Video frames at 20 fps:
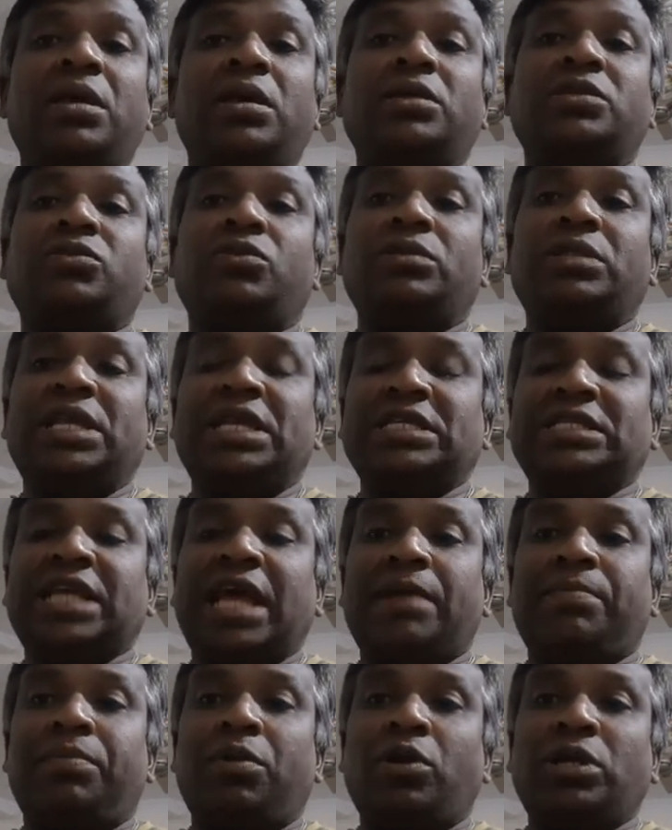So these
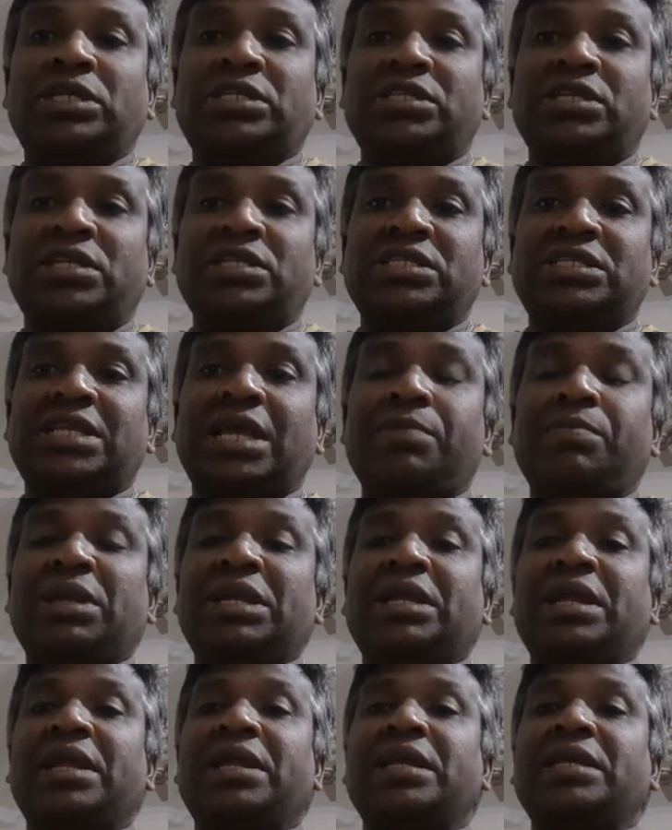haploid cells
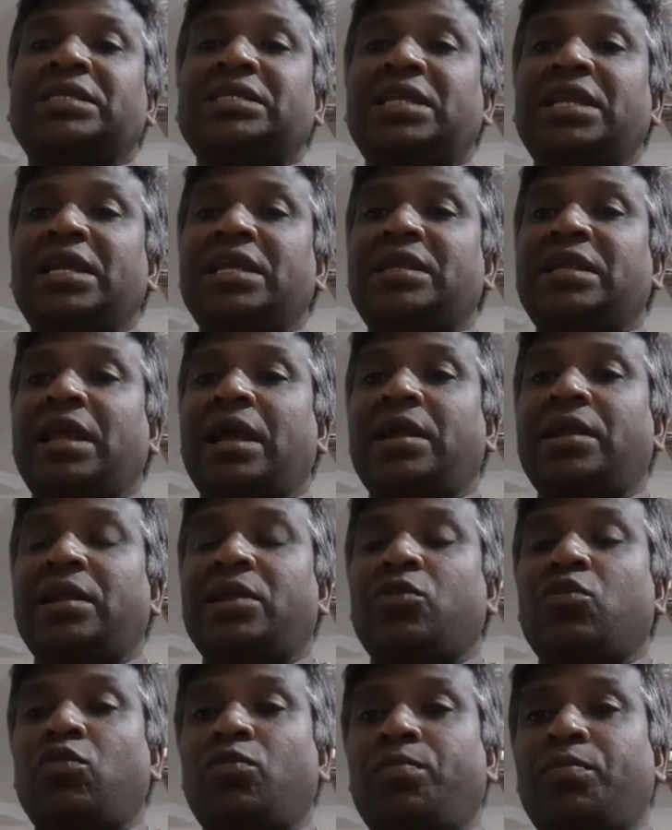simultaneously they
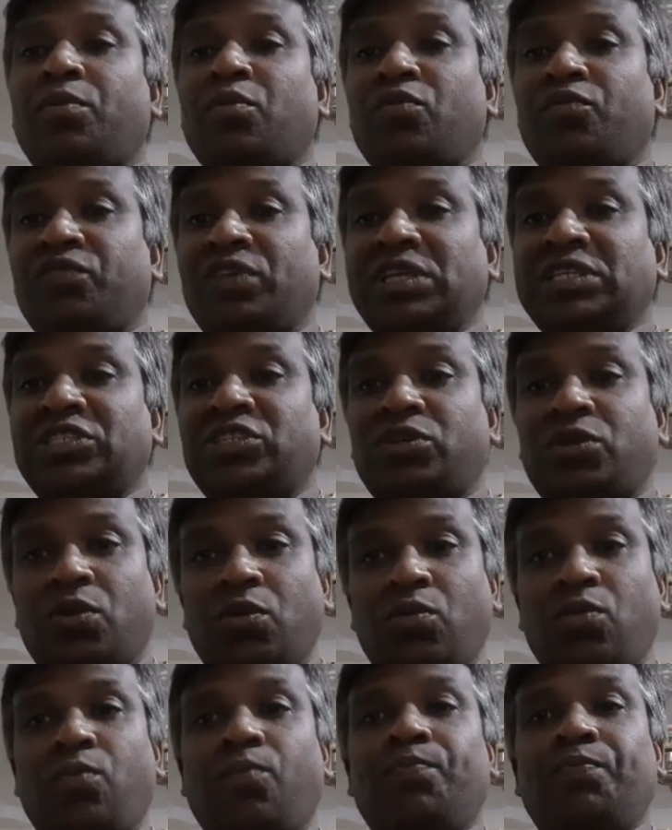undergo prophase
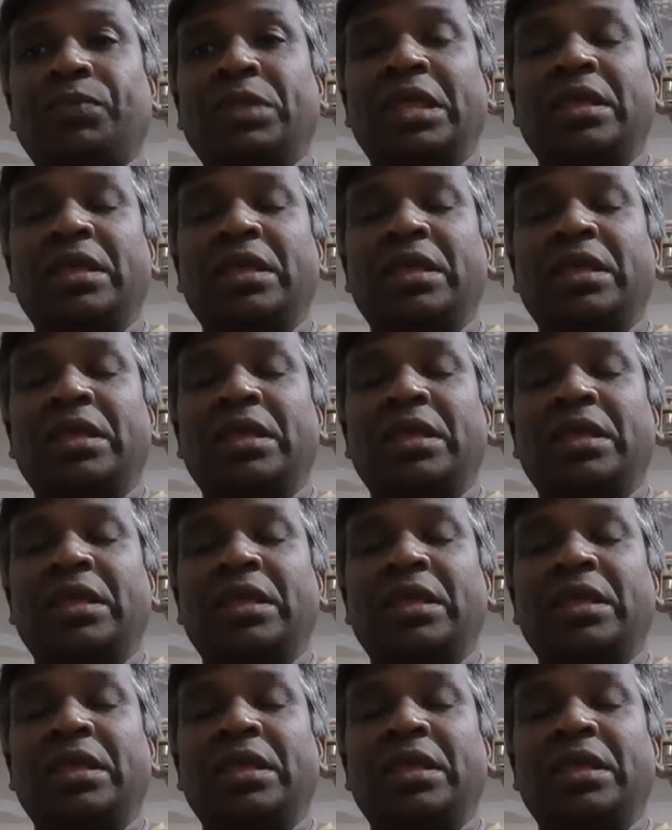2.